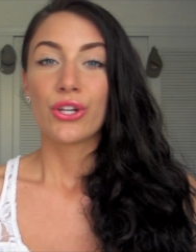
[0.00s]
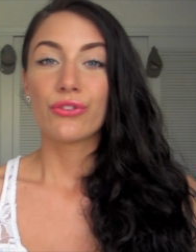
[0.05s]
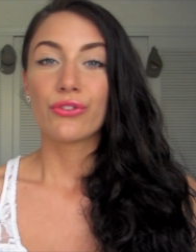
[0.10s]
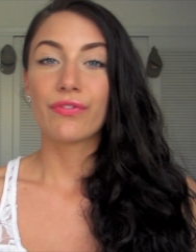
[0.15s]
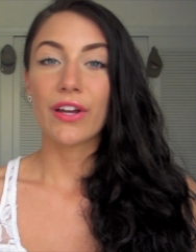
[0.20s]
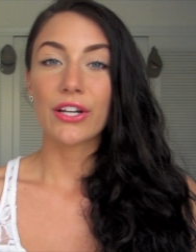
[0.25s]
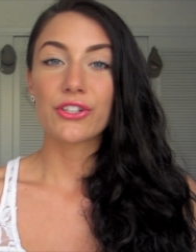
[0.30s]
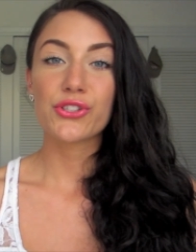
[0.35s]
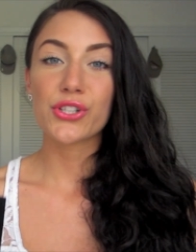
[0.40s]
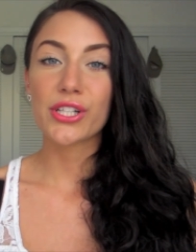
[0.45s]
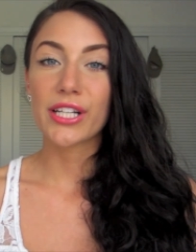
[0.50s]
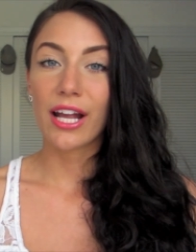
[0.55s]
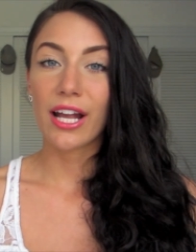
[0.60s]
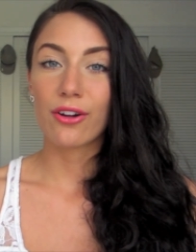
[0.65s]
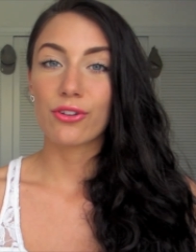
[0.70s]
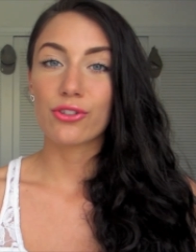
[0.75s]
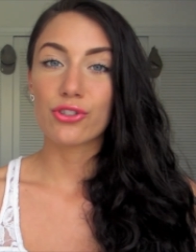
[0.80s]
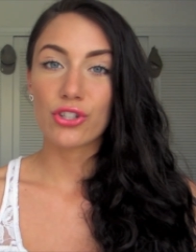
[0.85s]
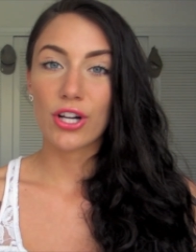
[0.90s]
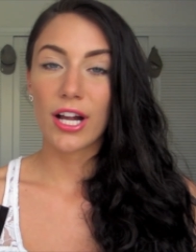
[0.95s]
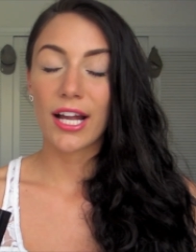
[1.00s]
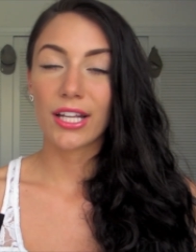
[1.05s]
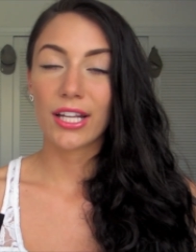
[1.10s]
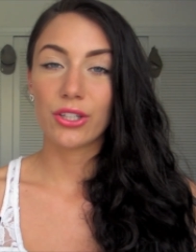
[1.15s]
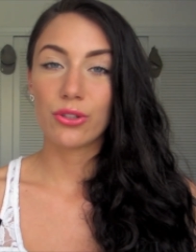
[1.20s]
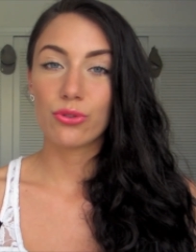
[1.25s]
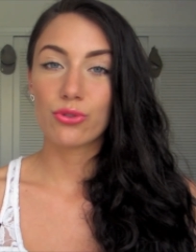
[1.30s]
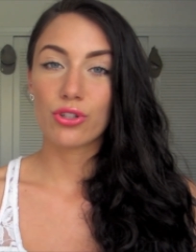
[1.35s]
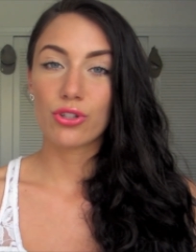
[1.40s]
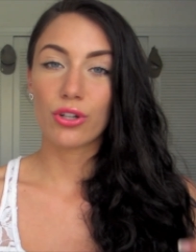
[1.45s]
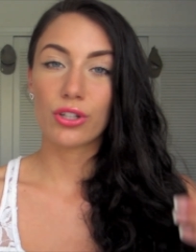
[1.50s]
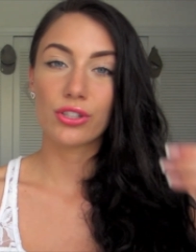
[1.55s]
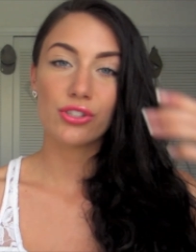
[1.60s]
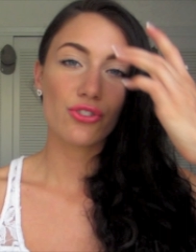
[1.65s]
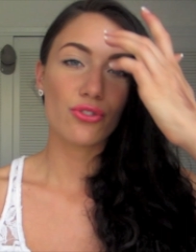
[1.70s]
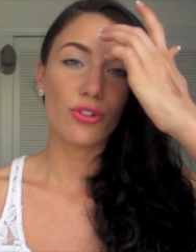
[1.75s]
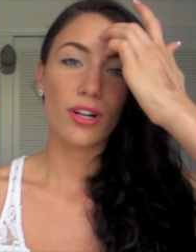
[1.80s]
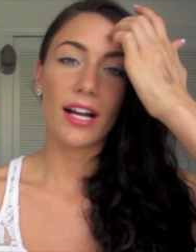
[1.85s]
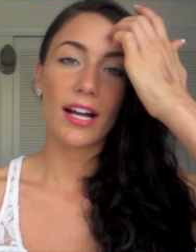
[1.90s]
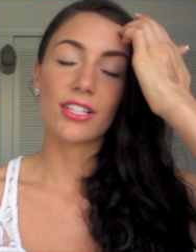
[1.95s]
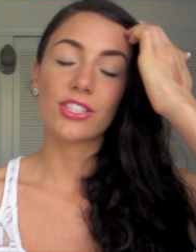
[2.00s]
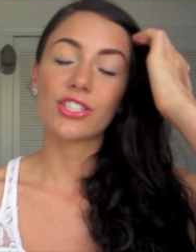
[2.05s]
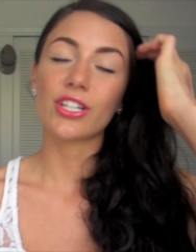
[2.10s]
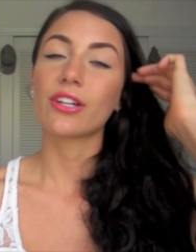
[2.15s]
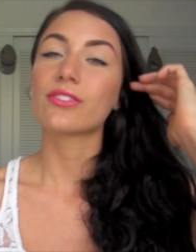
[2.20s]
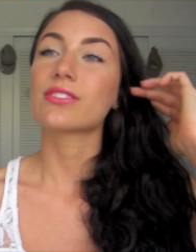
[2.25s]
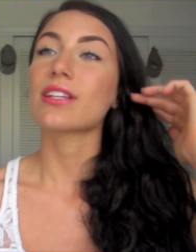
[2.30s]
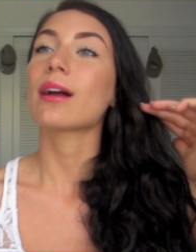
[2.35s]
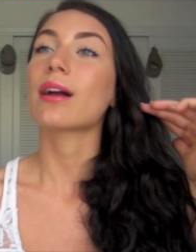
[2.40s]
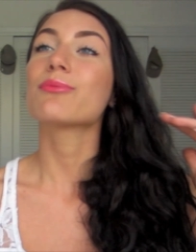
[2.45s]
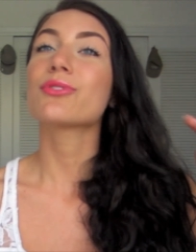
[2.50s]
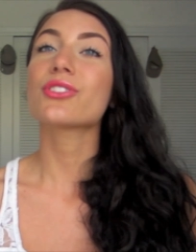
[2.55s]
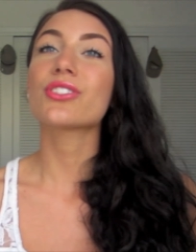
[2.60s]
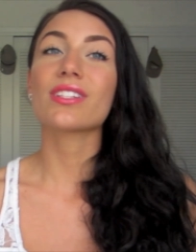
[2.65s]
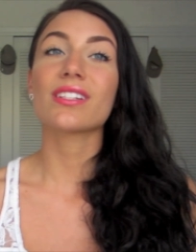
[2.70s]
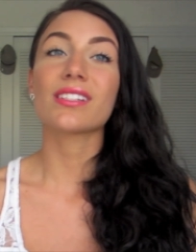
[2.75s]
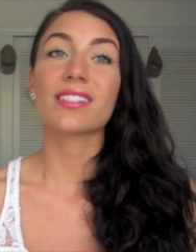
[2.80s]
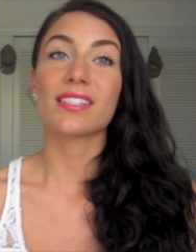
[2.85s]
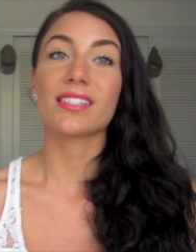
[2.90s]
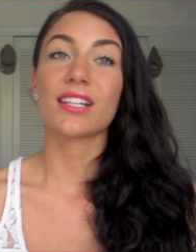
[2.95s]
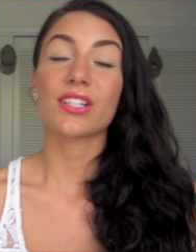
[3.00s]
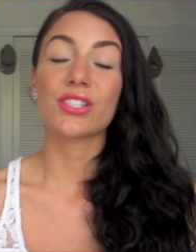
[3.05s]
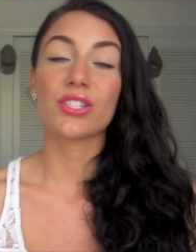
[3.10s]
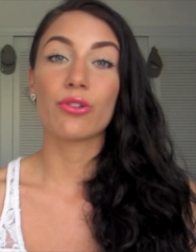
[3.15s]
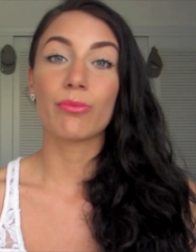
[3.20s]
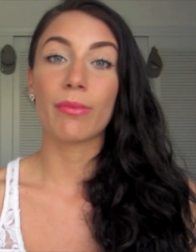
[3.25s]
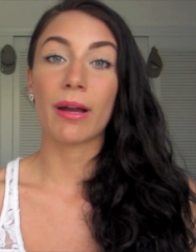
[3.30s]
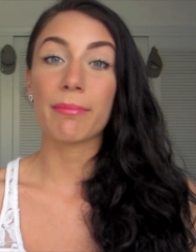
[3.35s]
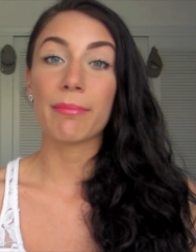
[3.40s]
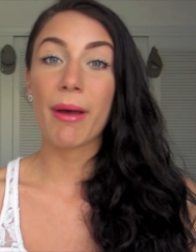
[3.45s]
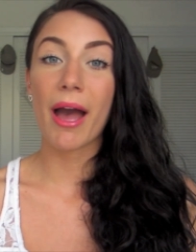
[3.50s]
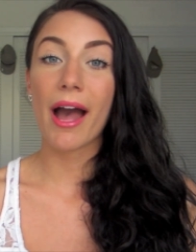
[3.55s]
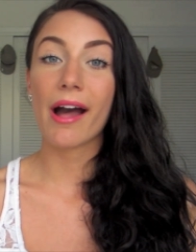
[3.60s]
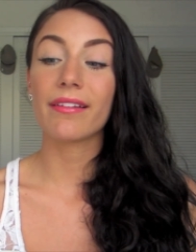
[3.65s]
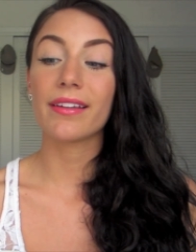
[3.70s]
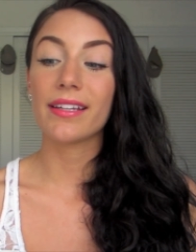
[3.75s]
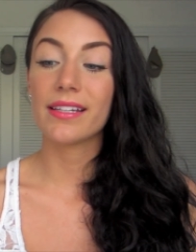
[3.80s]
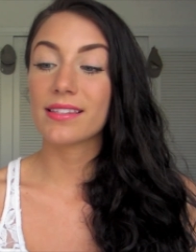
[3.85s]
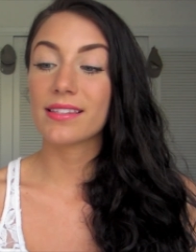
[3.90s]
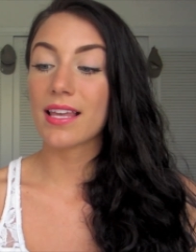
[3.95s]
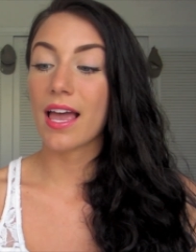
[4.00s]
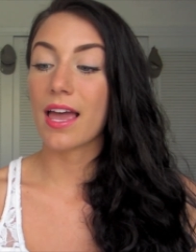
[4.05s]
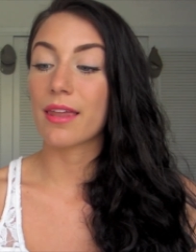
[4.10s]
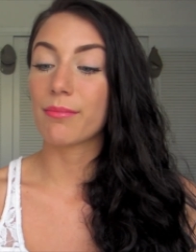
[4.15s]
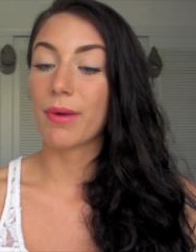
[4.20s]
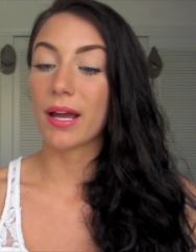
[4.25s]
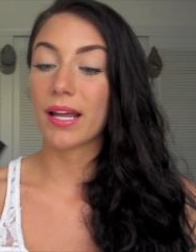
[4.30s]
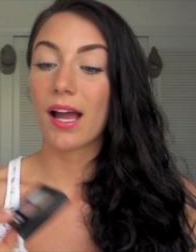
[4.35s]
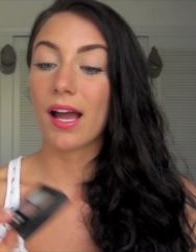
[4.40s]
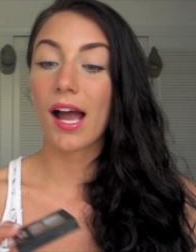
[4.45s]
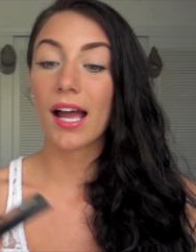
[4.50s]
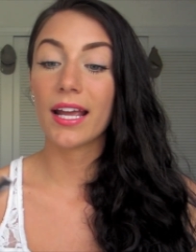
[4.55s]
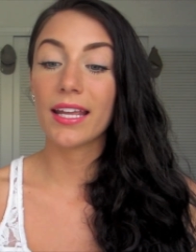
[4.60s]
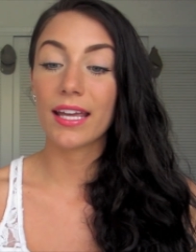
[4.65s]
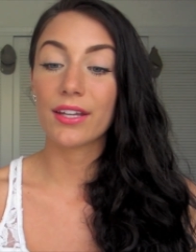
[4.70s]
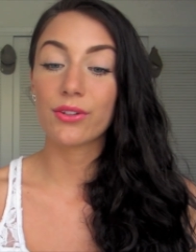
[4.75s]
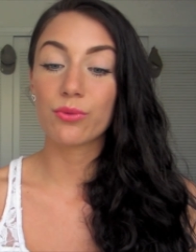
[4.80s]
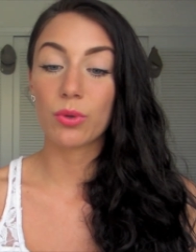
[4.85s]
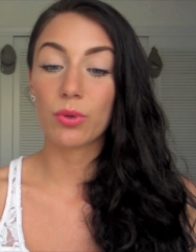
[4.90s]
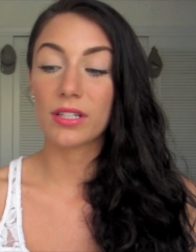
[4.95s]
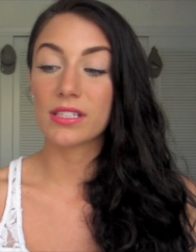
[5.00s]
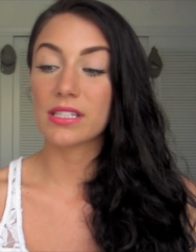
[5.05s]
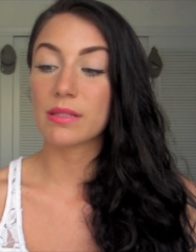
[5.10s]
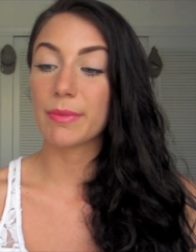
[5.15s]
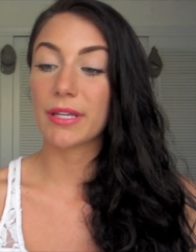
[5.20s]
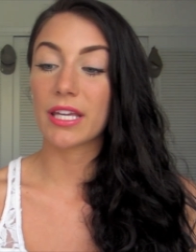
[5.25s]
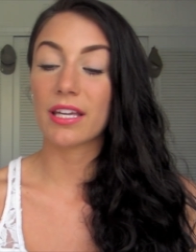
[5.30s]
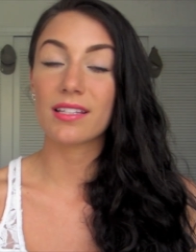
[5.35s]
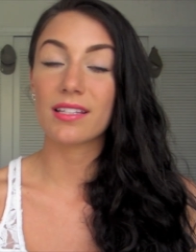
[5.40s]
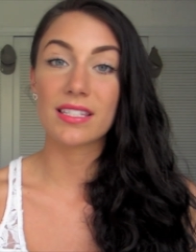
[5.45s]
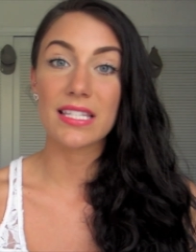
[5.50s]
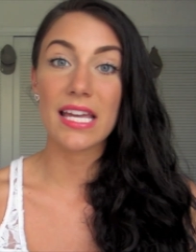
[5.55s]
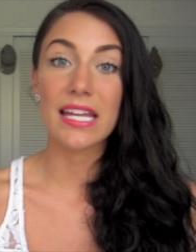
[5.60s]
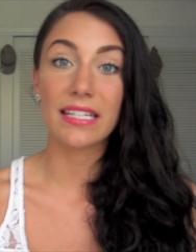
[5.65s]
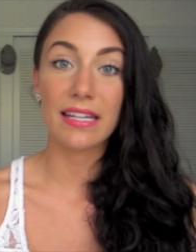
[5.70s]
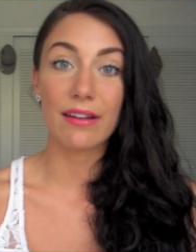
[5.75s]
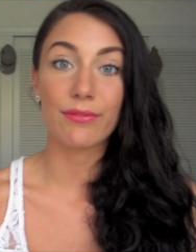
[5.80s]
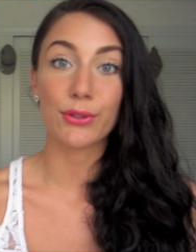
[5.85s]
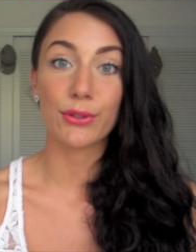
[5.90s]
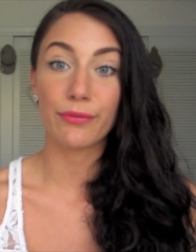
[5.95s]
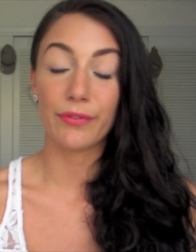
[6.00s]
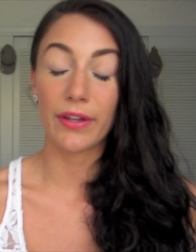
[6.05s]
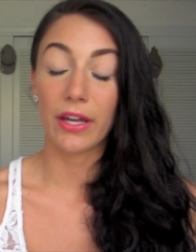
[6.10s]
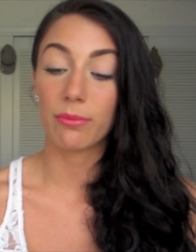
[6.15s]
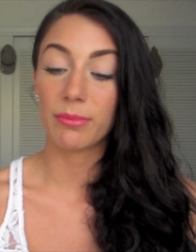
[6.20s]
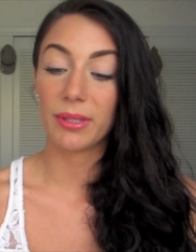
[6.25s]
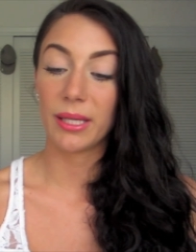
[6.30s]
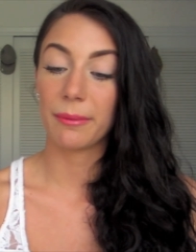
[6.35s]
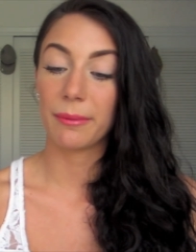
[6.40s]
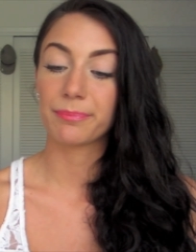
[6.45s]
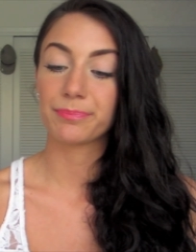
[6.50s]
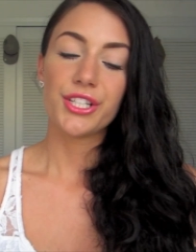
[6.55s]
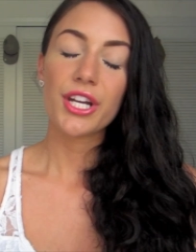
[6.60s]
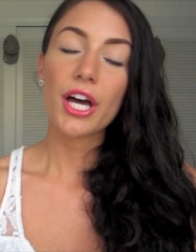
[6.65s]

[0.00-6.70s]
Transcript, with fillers: venturing out and trying new drugstore eyeshadows, I'm just gonna stick to my palettes and my high-end ones because they never fail me.